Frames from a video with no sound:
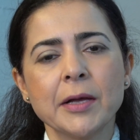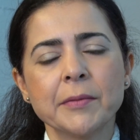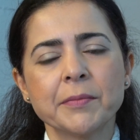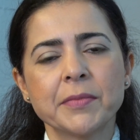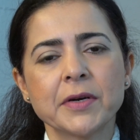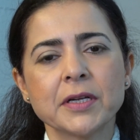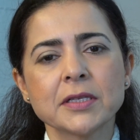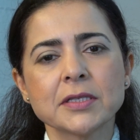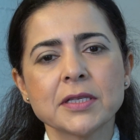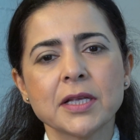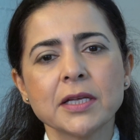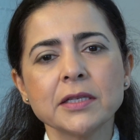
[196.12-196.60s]

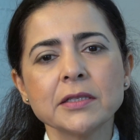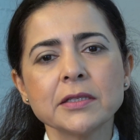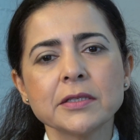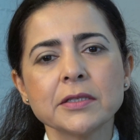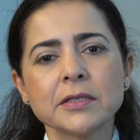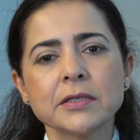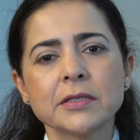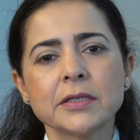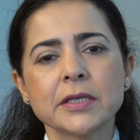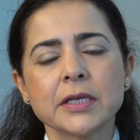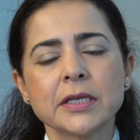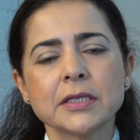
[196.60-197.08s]

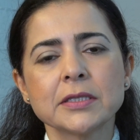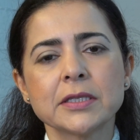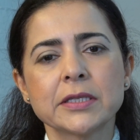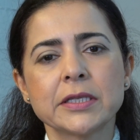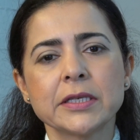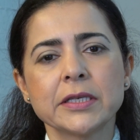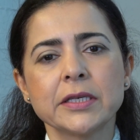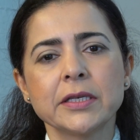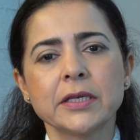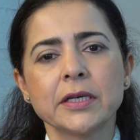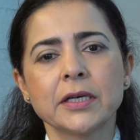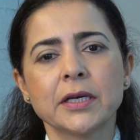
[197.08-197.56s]
presented is
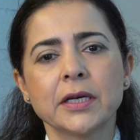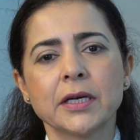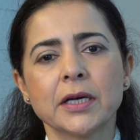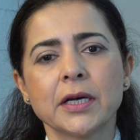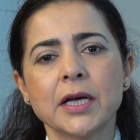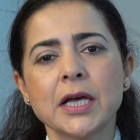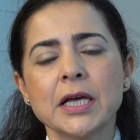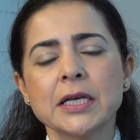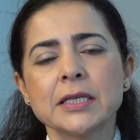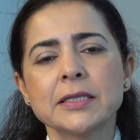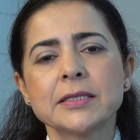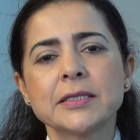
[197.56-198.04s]

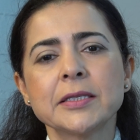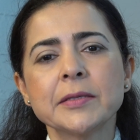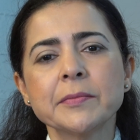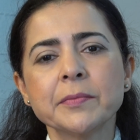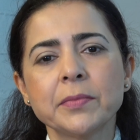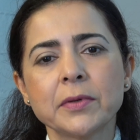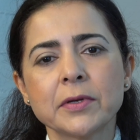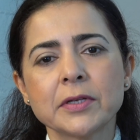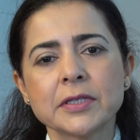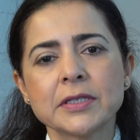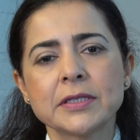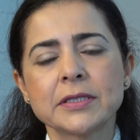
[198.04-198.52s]
the
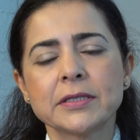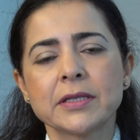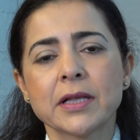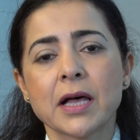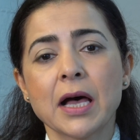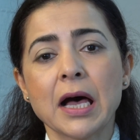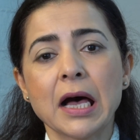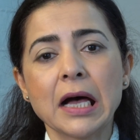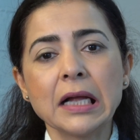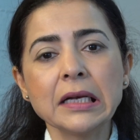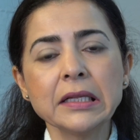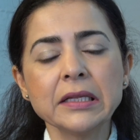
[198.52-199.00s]
simplest
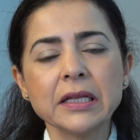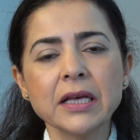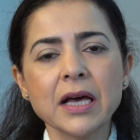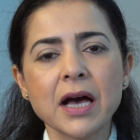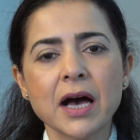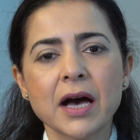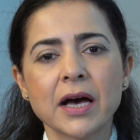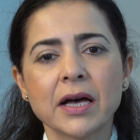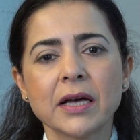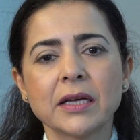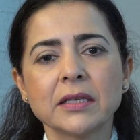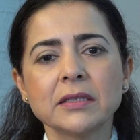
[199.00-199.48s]

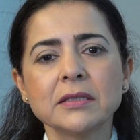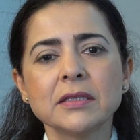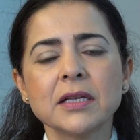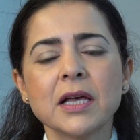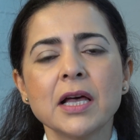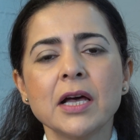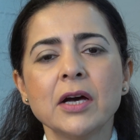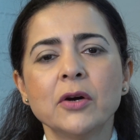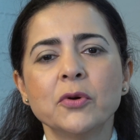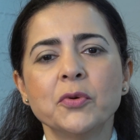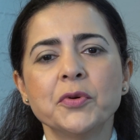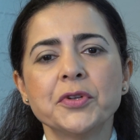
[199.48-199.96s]
aldehyde,
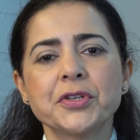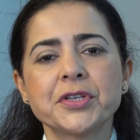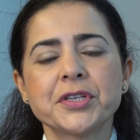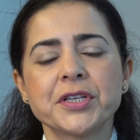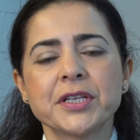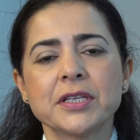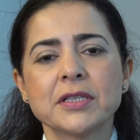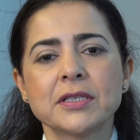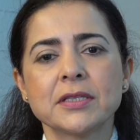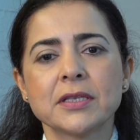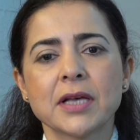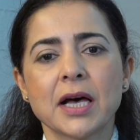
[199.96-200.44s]

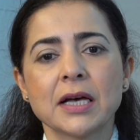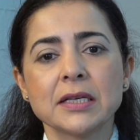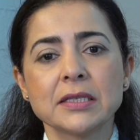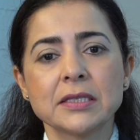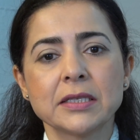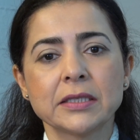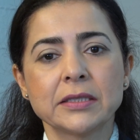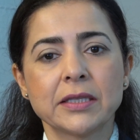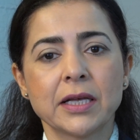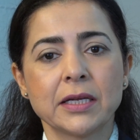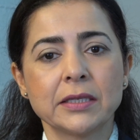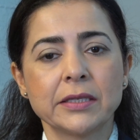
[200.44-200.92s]
which is
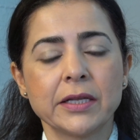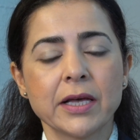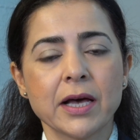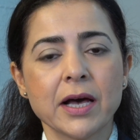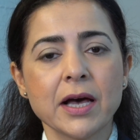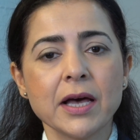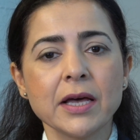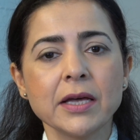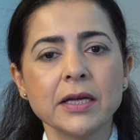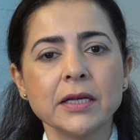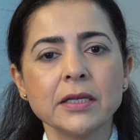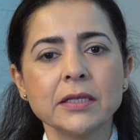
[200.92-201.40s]

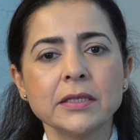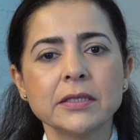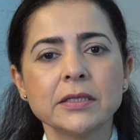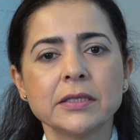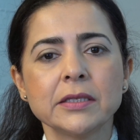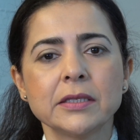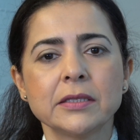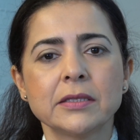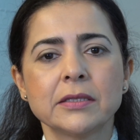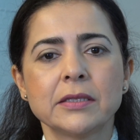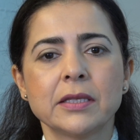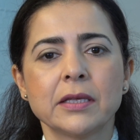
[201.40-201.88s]
acetaldehyde.
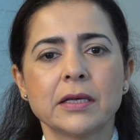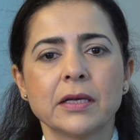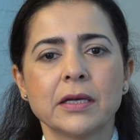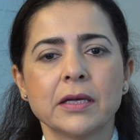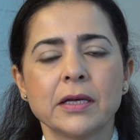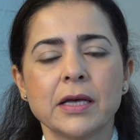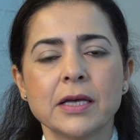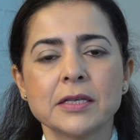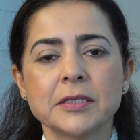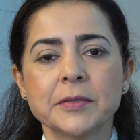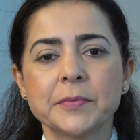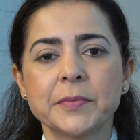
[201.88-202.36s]
It
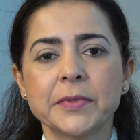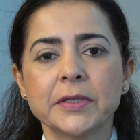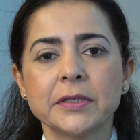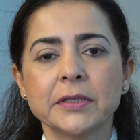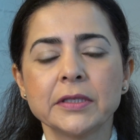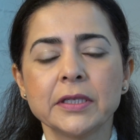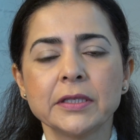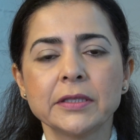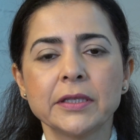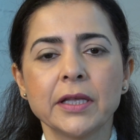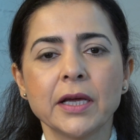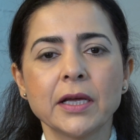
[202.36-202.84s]
has
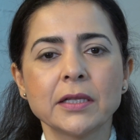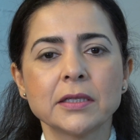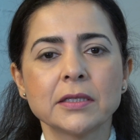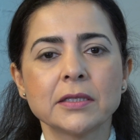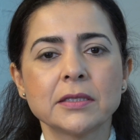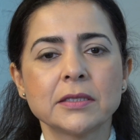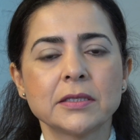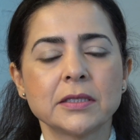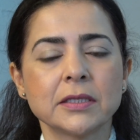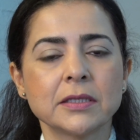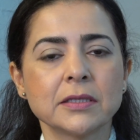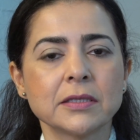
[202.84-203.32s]
been
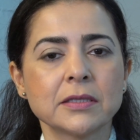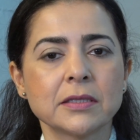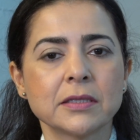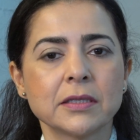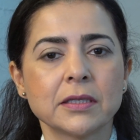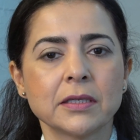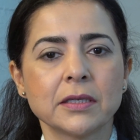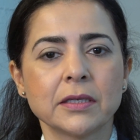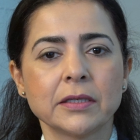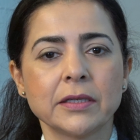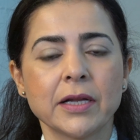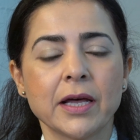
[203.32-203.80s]
detected since
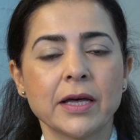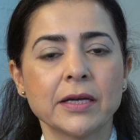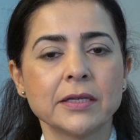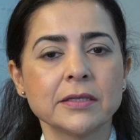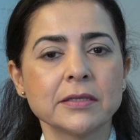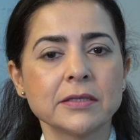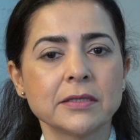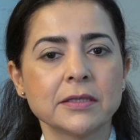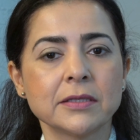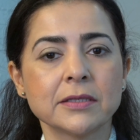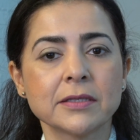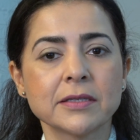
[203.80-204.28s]
the
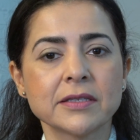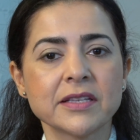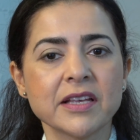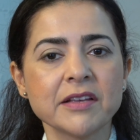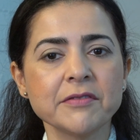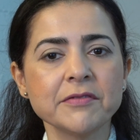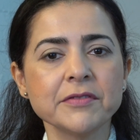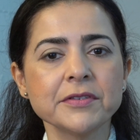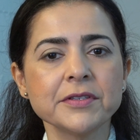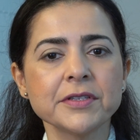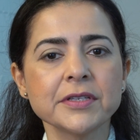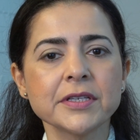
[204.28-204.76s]

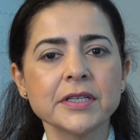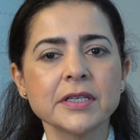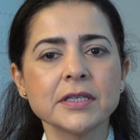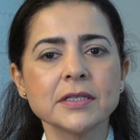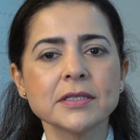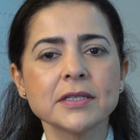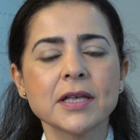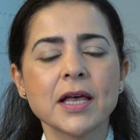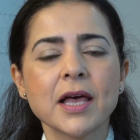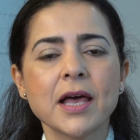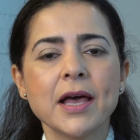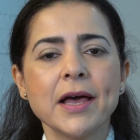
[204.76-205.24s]

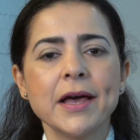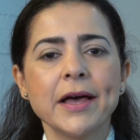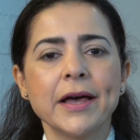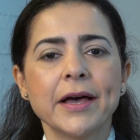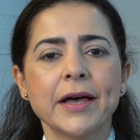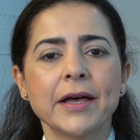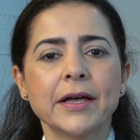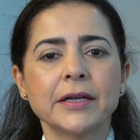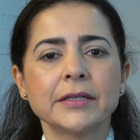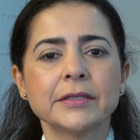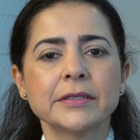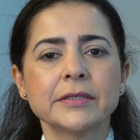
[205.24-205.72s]
1970s
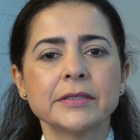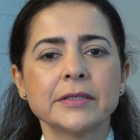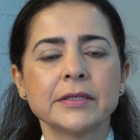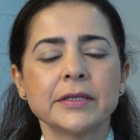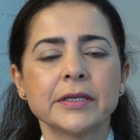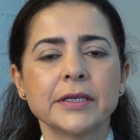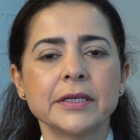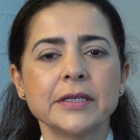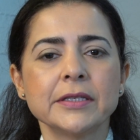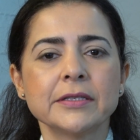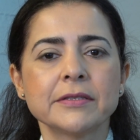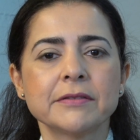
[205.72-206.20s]
and
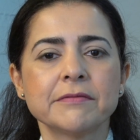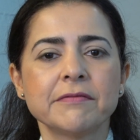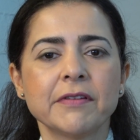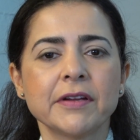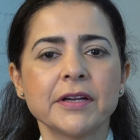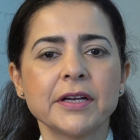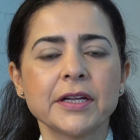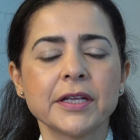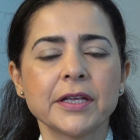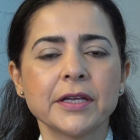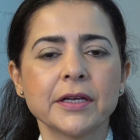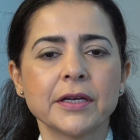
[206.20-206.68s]
is
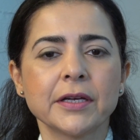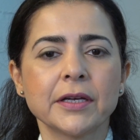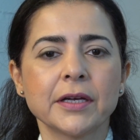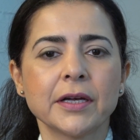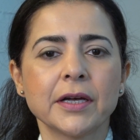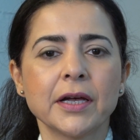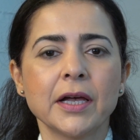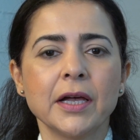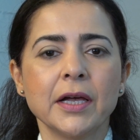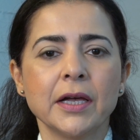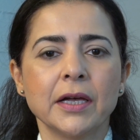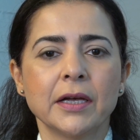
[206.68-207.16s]
very
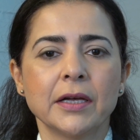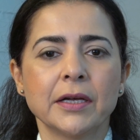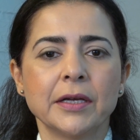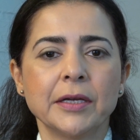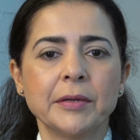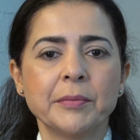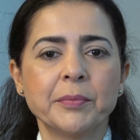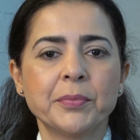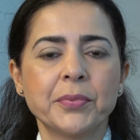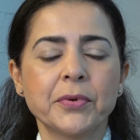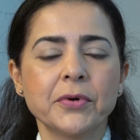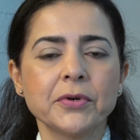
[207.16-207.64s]

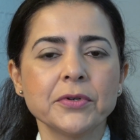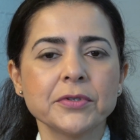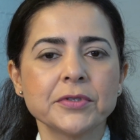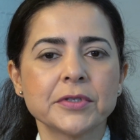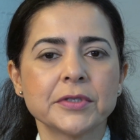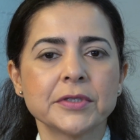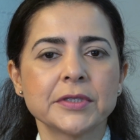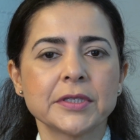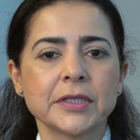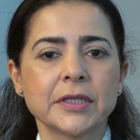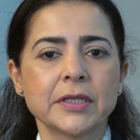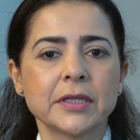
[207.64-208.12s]

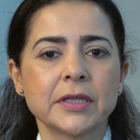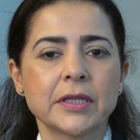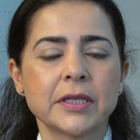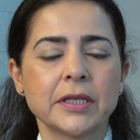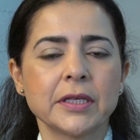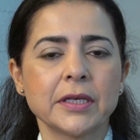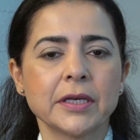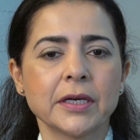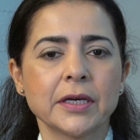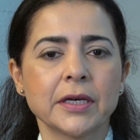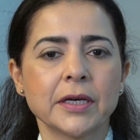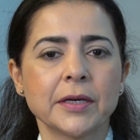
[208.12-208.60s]
important in
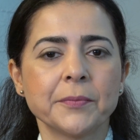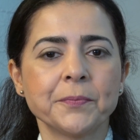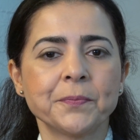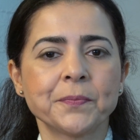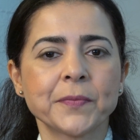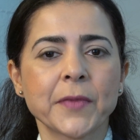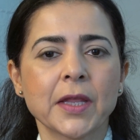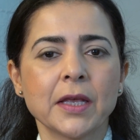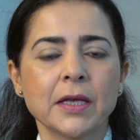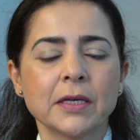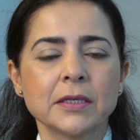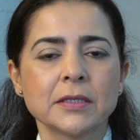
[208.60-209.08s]

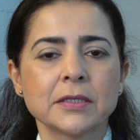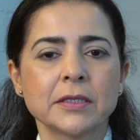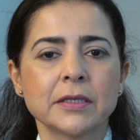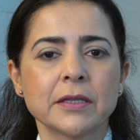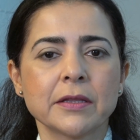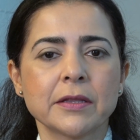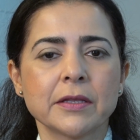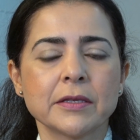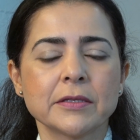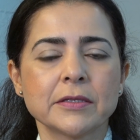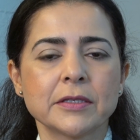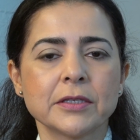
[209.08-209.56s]
the
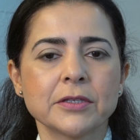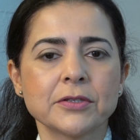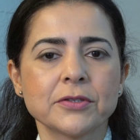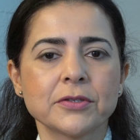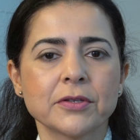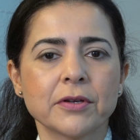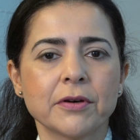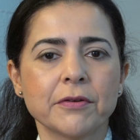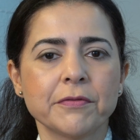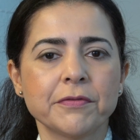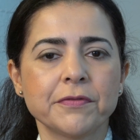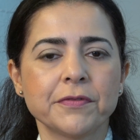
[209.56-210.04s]

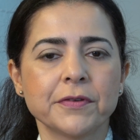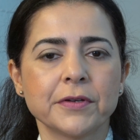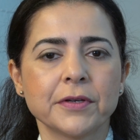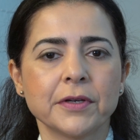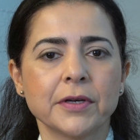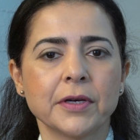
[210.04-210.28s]
synthesis of